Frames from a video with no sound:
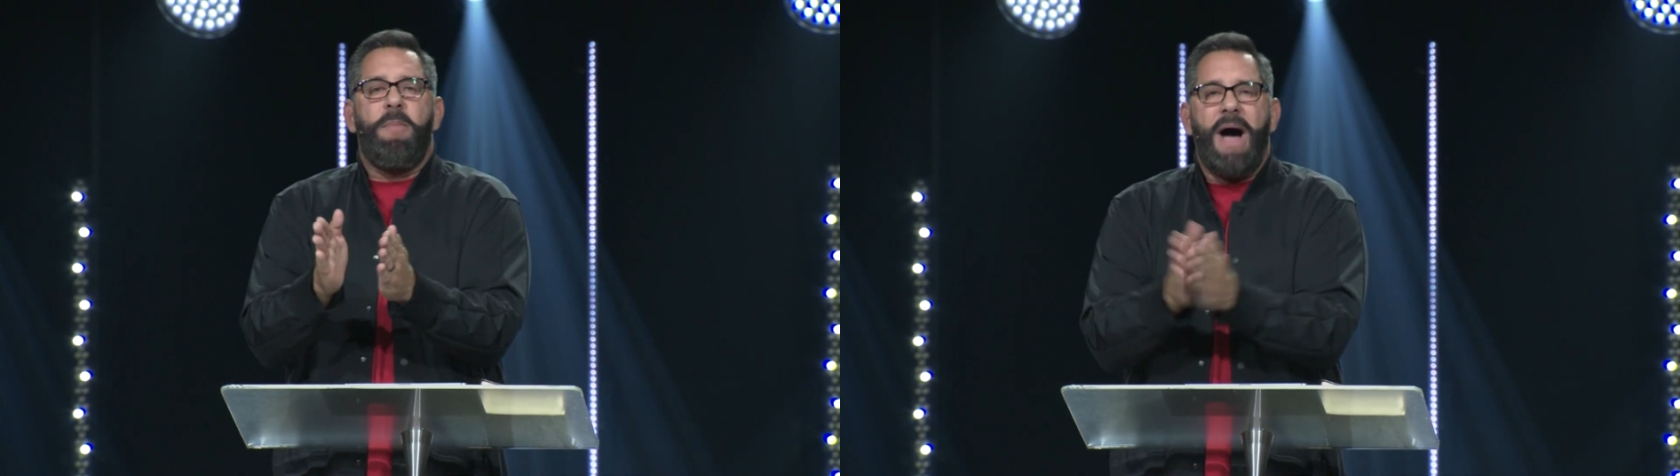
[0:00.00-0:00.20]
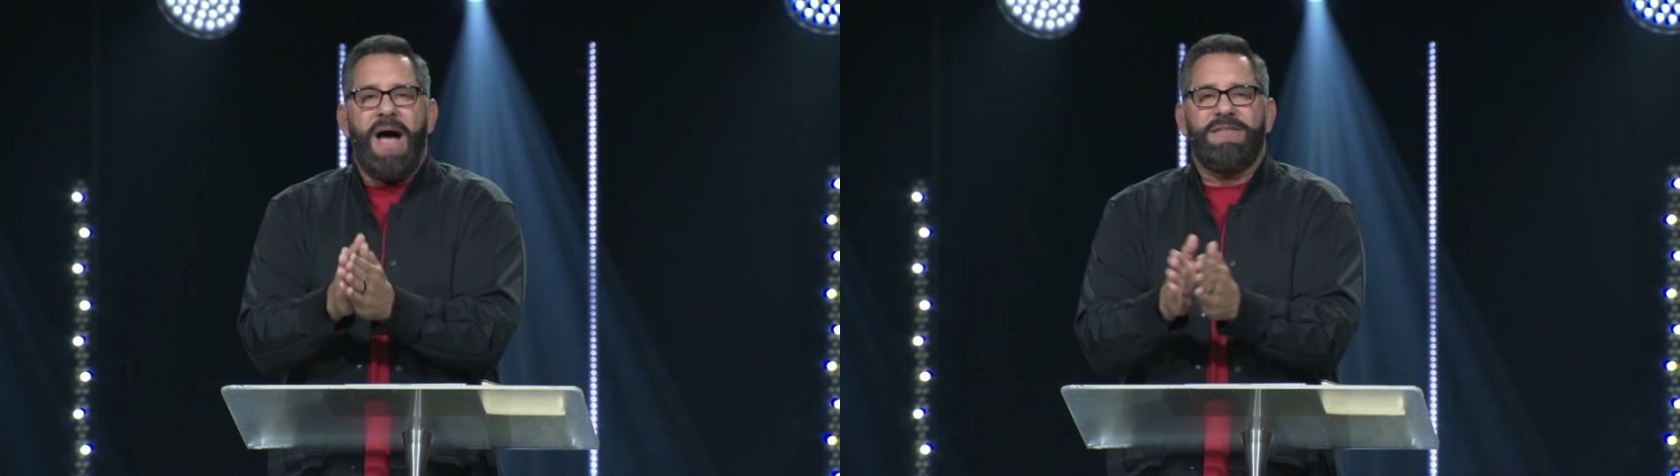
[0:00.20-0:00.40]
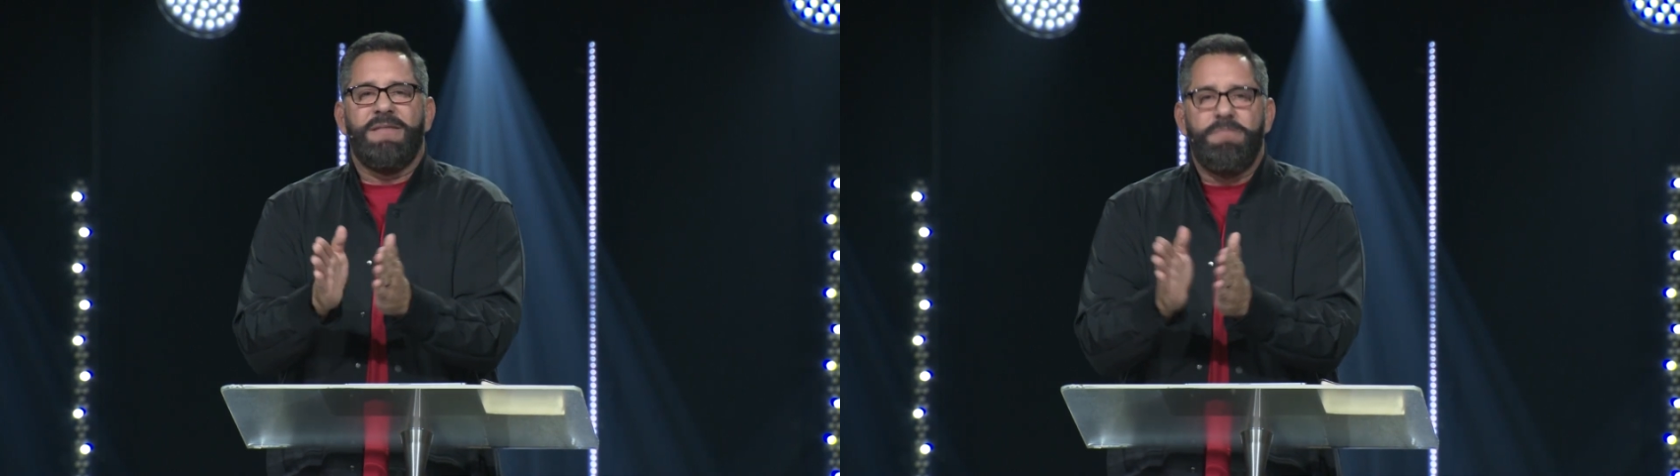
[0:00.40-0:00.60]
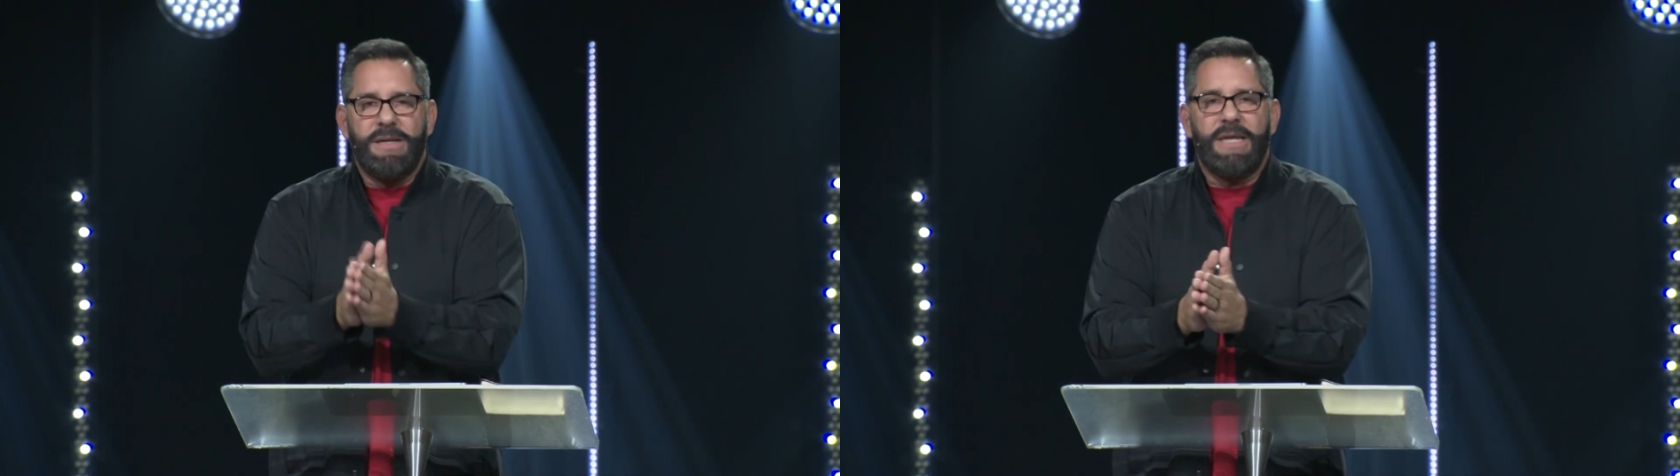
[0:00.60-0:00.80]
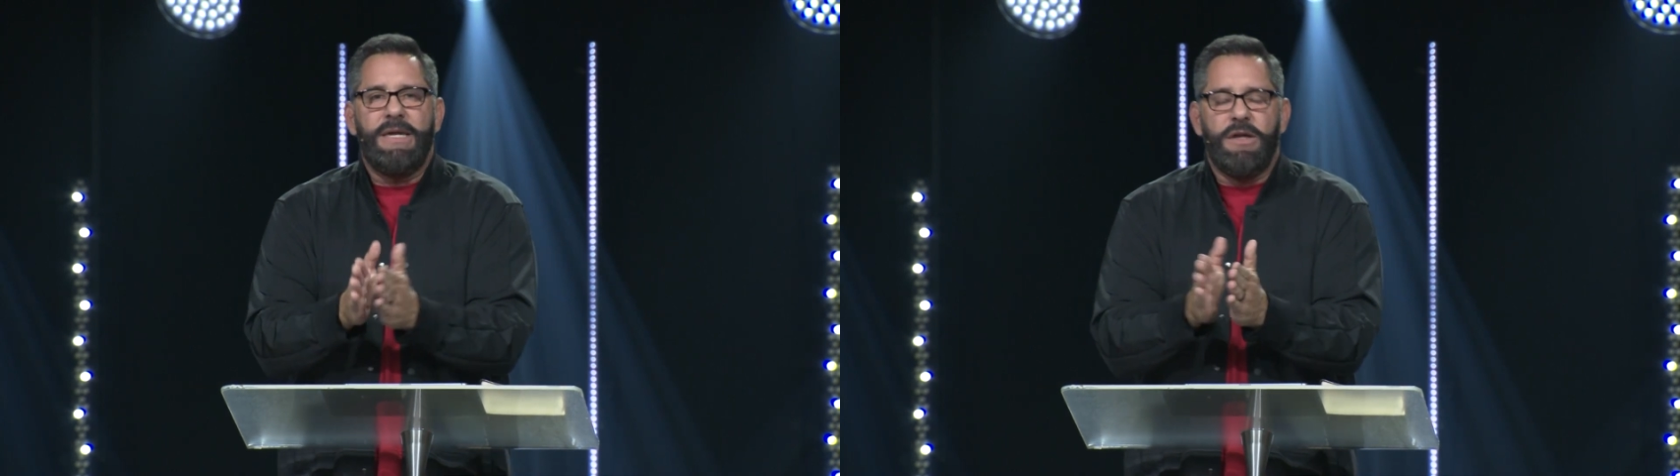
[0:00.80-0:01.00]

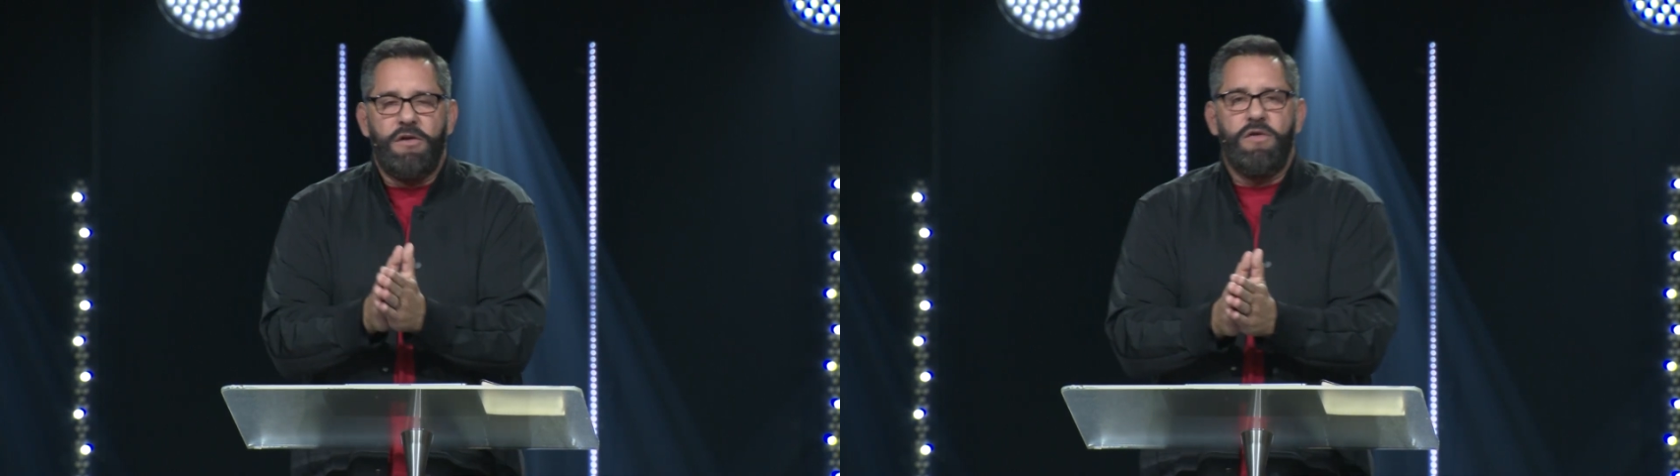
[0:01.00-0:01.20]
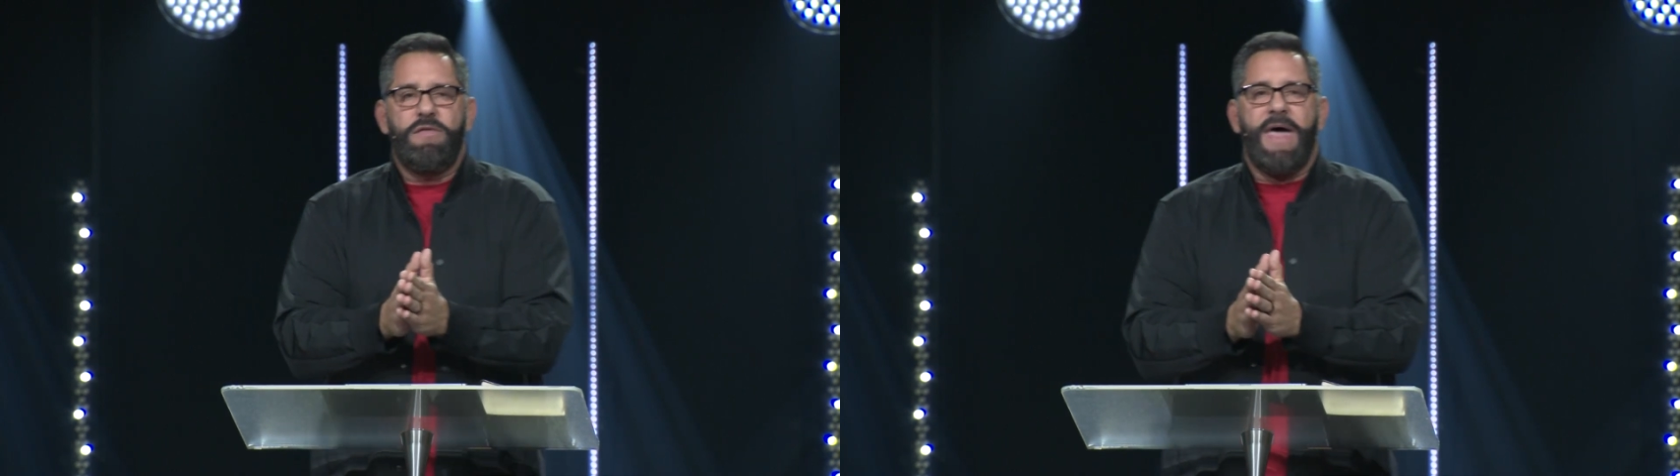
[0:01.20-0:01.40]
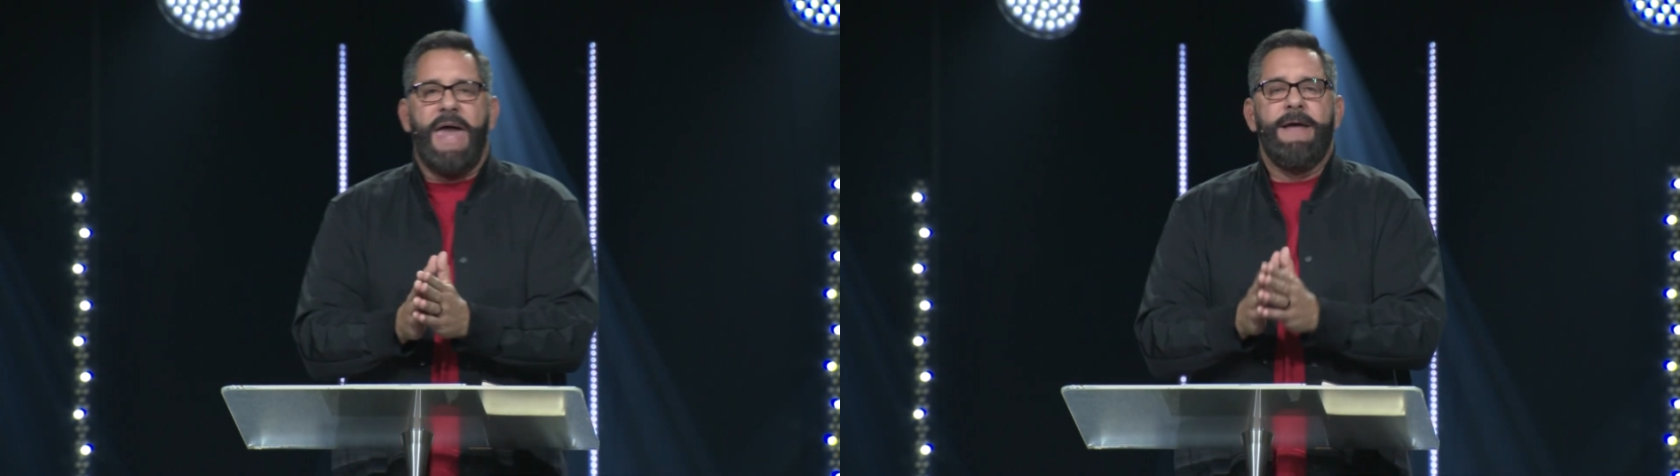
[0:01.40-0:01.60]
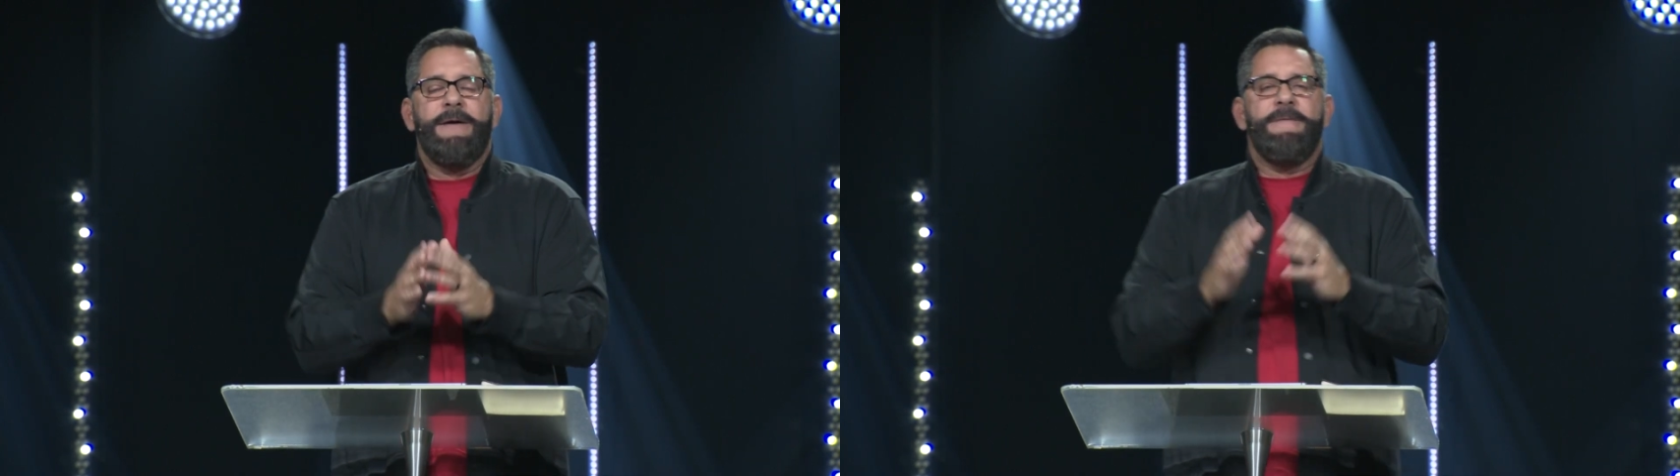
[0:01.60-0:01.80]
possibility to do that.